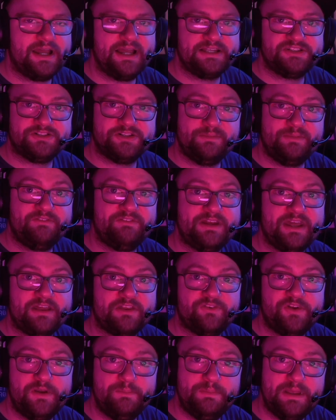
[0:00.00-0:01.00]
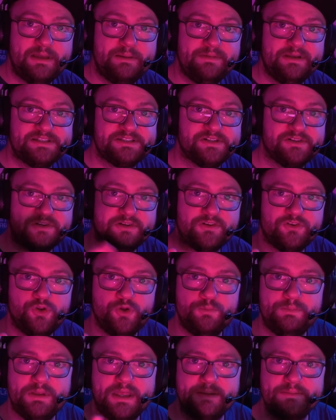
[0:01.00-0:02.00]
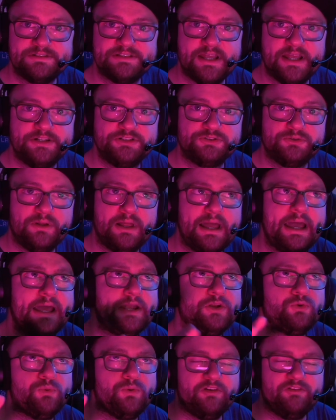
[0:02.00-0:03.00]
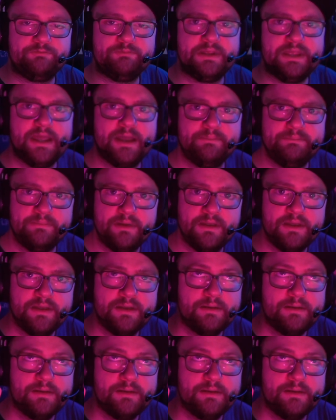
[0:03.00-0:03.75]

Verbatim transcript: I stream every day at 3 p.m. Eastern, 2 p.m. Central, and 12 p.m.